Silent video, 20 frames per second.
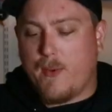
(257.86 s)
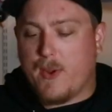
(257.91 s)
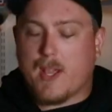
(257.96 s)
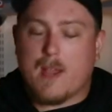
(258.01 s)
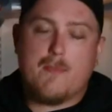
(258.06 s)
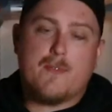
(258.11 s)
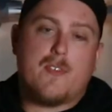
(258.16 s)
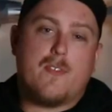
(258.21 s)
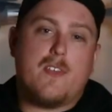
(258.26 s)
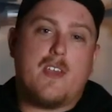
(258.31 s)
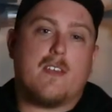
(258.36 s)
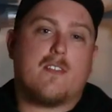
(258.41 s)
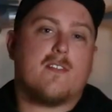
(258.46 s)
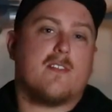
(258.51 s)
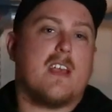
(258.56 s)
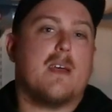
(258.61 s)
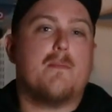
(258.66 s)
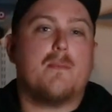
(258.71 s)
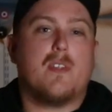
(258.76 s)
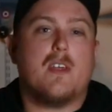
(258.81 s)
Now, when it comes to the
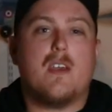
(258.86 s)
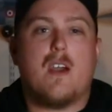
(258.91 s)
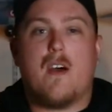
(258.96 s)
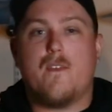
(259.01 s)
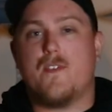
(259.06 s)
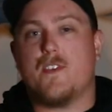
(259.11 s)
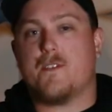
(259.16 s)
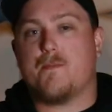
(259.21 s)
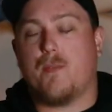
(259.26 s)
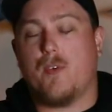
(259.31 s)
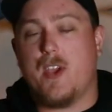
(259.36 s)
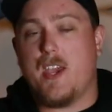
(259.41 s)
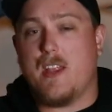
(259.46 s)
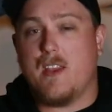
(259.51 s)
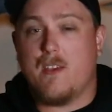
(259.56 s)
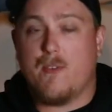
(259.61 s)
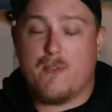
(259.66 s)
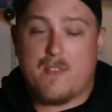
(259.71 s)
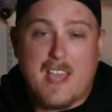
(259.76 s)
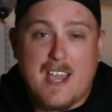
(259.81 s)
assembly of this
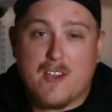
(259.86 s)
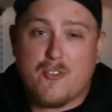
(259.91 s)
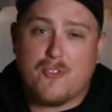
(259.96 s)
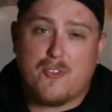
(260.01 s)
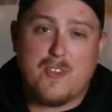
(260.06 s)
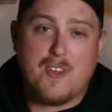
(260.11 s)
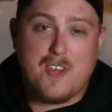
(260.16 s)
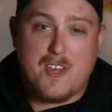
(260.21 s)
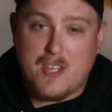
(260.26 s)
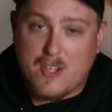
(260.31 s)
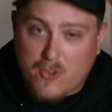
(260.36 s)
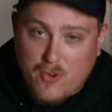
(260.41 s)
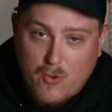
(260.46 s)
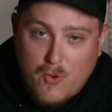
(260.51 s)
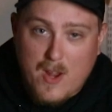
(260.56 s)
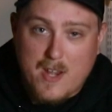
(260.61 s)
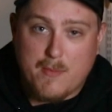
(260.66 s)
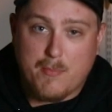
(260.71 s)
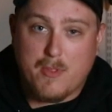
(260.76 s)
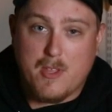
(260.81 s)
plane, it was actually
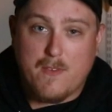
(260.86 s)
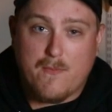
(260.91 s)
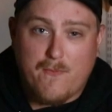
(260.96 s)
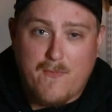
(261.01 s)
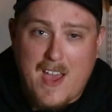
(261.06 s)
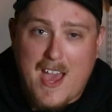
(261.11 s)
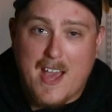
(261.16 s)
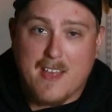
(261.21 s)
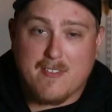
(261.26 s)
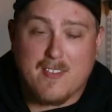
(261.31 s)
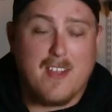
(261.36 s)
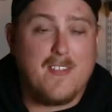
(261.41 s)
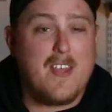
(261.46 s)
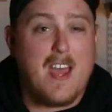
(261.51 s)
incredibly fast.